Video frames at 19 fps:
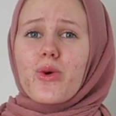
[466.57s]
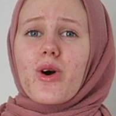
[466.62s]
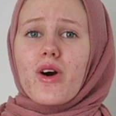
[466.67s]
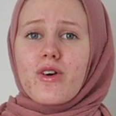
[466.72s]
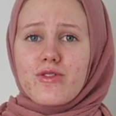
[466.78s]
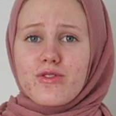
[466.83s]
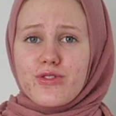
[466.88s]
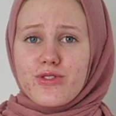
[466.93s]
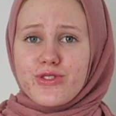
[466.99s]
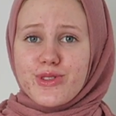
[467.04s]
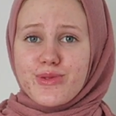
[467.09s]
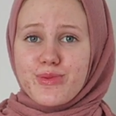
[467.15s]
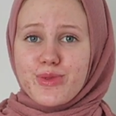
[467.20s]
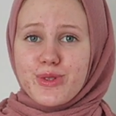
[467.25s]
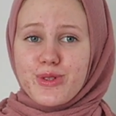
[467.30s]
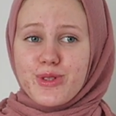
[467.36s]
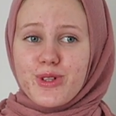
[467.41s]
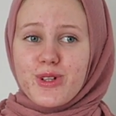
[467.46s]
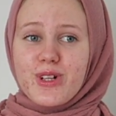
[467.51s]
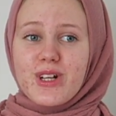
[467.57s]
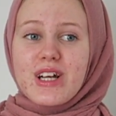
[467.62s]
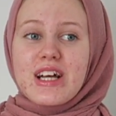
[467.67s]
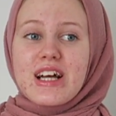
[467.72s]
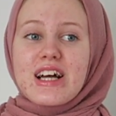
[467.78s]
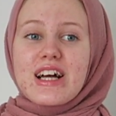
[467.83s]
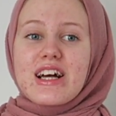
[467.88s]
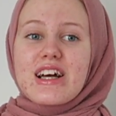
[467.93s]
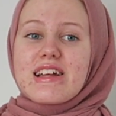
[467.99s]
comfortable.
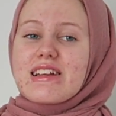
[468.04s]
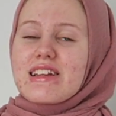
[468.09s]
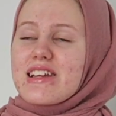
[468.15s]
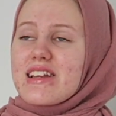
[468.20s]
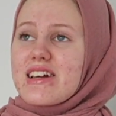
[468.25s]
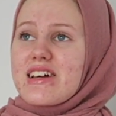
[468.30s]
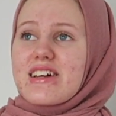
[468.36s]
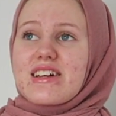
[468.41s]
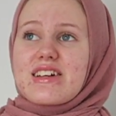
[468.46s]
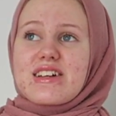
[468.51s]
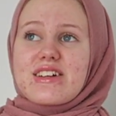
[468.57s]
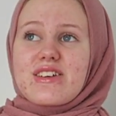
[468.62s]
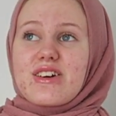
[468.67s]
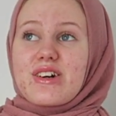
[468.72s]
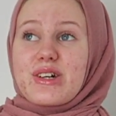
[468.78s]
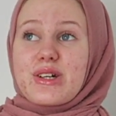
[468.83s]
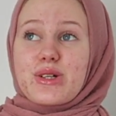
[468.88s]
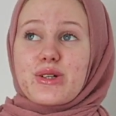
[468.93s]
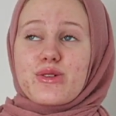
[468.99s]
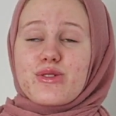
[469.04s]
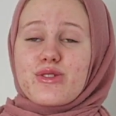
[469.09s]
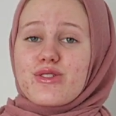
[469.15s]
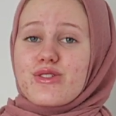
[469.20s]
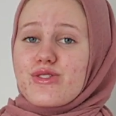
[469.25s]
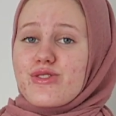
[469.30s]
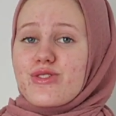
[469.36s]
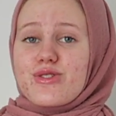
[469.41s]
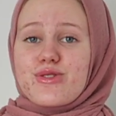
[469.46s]
Like, I
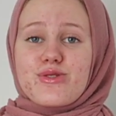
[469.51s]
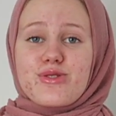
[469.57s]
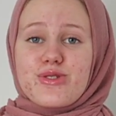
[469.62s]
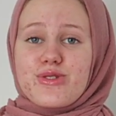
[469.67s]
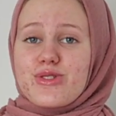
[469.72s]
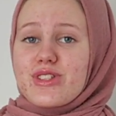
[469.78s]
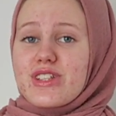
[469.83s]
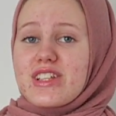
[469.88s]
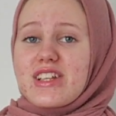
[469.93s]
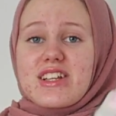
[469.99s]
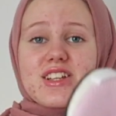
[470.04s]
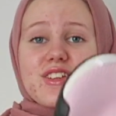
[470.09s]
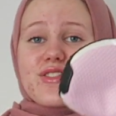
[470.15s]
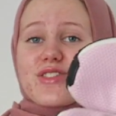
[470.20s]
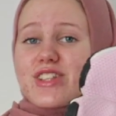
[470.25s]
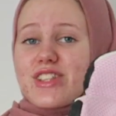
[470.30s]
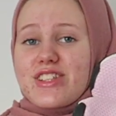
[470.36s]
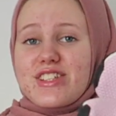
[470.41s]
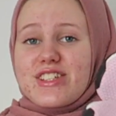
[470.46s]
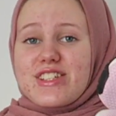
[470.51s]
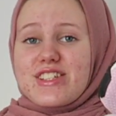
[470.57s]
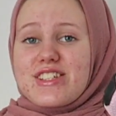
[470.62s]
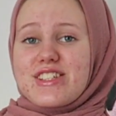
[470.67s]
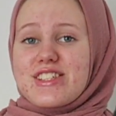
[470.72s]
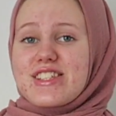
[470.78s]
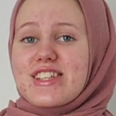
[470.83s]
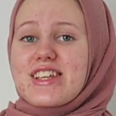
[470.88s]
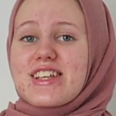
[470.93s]
could seriously live in
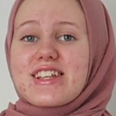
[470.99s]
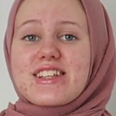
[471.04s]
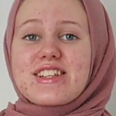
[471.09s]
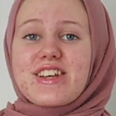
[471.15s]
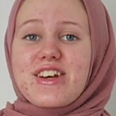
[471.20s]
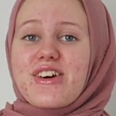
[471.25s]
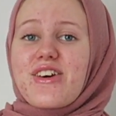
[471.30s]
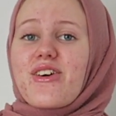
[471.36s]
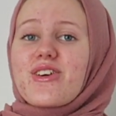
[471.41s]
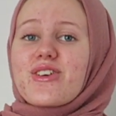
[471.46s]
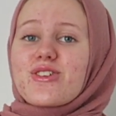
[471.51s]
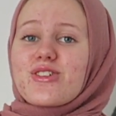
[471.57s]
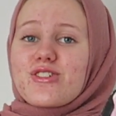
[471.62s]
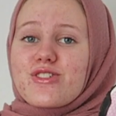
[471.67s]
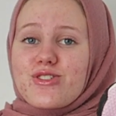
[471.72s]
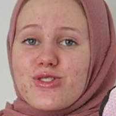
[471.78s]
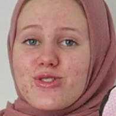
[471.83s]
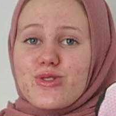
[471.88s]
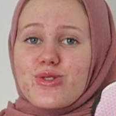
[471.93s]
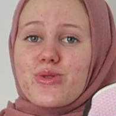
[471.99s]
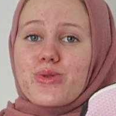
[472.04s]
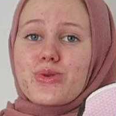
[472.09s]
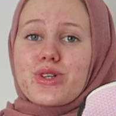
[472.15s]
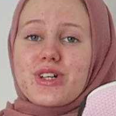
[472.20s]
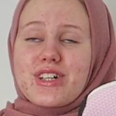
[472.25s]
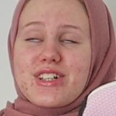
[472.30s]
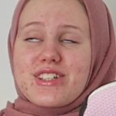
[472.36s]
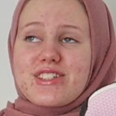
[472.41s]
these. They are so
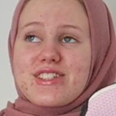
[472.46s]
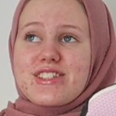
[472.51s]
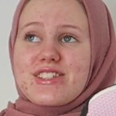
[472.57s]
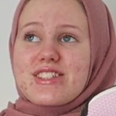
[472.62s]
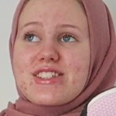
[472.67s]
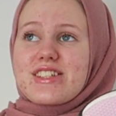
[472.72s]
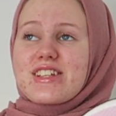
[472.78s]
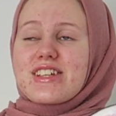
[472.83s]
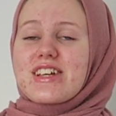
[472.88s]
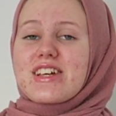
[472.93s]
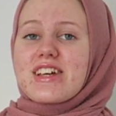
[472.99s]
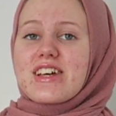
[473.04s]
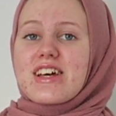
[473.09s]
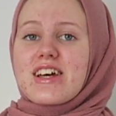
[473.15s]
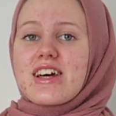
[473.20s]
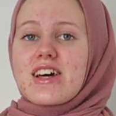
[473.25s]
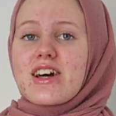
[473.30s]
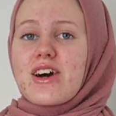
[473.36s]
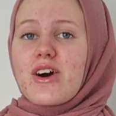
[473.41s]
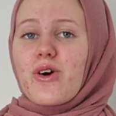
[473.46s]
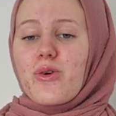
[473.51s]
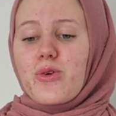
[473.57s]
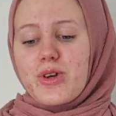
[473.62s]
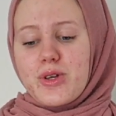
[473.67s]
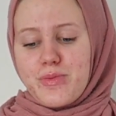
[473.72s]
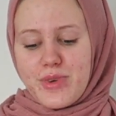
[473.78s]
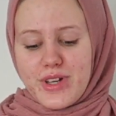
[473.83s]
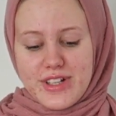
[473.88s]
nice.
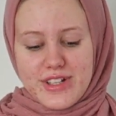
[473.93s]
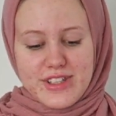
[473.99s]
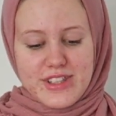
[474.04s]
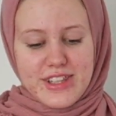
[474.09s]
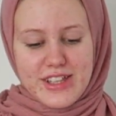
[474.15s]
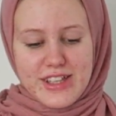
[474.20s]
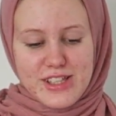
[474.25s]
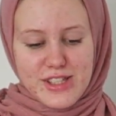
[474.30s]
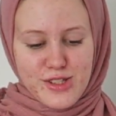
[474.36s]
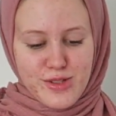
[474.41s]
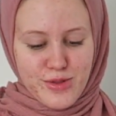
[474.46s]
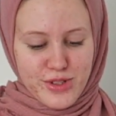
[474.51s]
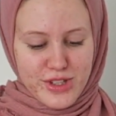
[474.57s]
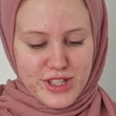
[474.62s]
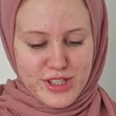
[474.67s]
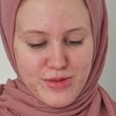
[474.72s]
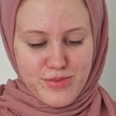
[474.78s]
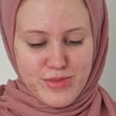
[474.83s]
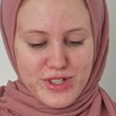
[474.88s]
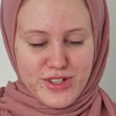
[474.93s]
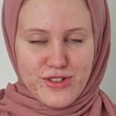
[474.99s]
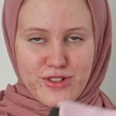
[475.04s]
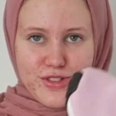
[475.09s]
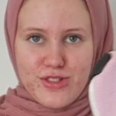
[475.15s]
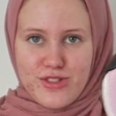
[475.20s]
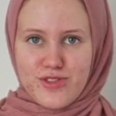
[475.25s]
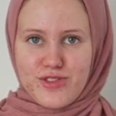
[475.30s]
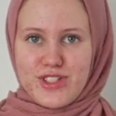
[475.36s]
Only bad thing is that
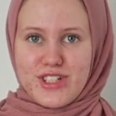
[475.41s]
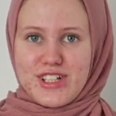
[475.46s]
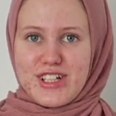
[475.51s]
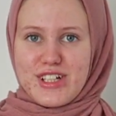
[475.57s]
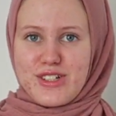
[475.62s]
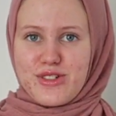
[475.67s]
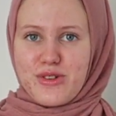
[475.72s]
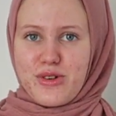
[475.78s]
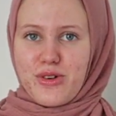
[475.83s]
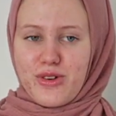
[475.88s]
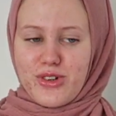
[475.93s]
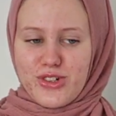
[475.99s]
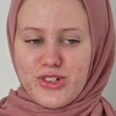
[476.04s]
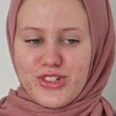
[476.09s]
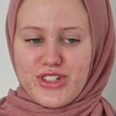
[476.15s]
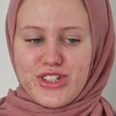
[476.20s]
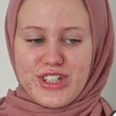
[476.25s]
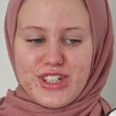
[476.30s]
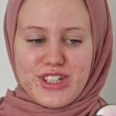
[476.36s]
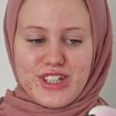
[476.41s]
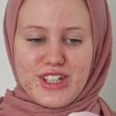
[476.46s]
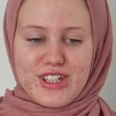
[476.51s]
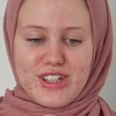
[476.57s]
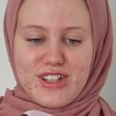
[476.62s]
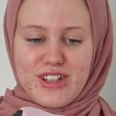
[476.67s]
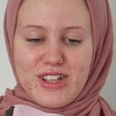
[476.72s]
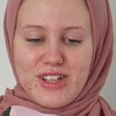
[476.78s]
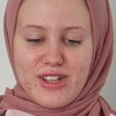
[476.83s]
because of the light color they
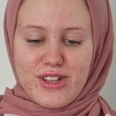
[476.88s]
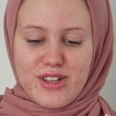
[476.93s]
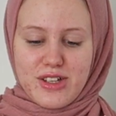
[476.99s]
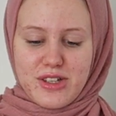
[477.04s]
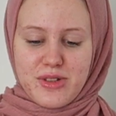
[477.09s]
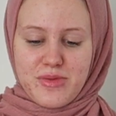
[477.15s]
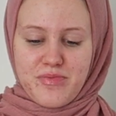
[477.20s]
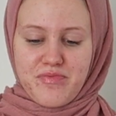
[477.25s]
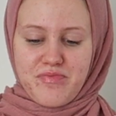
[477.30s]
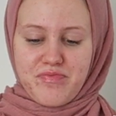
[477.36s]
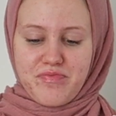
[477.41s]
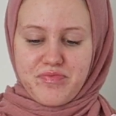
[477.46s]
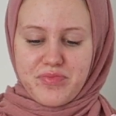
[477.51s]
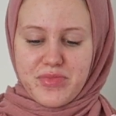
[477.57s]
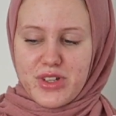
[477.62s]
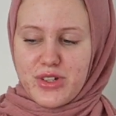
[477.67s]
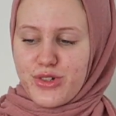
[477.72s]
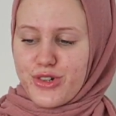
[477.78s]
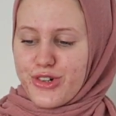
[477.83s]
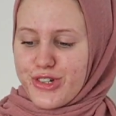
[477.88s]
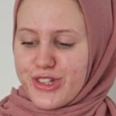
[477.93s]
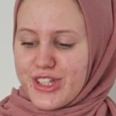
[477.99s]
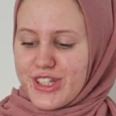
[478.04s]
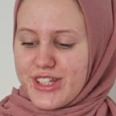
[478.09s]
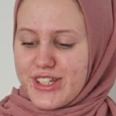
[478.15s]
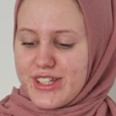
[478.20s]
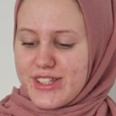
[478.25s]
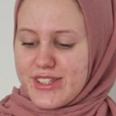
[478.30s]
get like
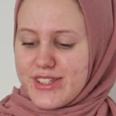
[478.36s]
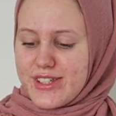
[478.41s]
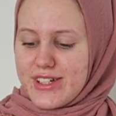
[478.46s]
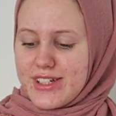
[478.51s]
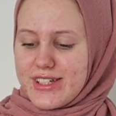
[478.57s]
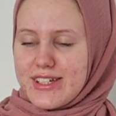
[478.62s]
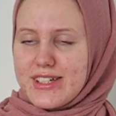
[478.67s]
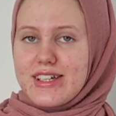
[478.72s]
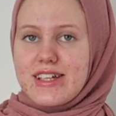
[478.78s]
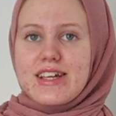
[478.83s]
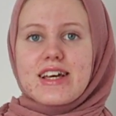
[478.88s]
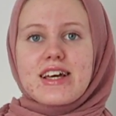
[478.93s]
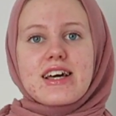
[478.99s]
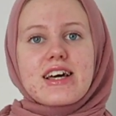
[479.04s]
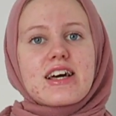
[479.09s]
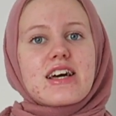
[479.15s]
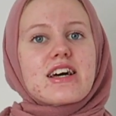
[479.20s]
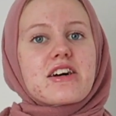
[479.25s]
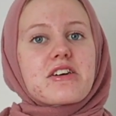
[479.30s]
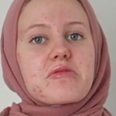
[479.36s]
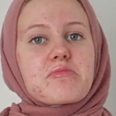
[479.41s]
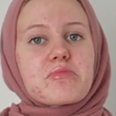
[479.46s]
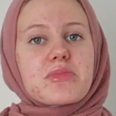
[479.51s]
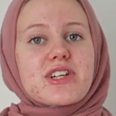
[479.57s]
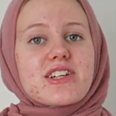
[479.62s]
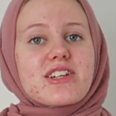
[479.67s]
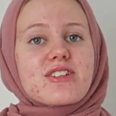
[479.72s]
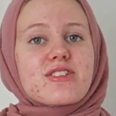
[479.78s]
dirty easily,
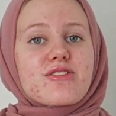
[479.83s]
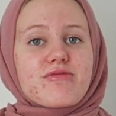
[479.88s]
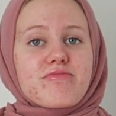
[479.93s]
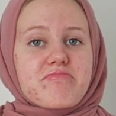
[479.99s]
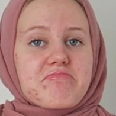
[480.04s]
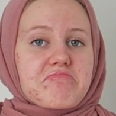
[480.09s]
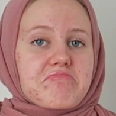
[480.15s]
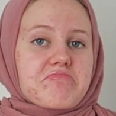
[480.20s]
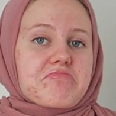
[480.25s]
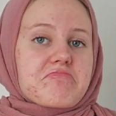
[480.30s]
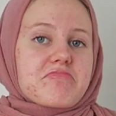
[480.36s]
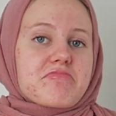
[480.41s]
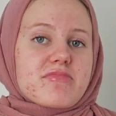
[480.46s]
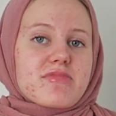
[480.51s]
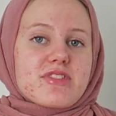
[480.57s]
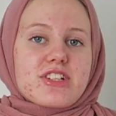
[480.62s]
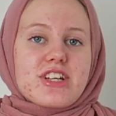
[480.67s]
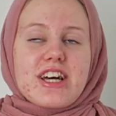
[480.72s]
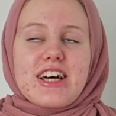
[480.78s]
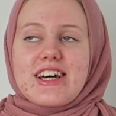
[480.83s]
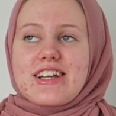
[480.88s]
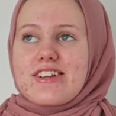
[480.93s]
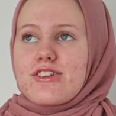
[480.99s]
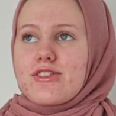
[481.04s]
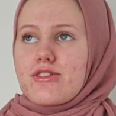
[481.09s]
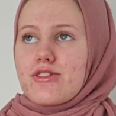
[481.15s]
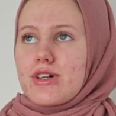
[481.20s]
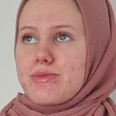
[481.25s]
but I
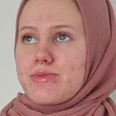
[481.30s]
don't know,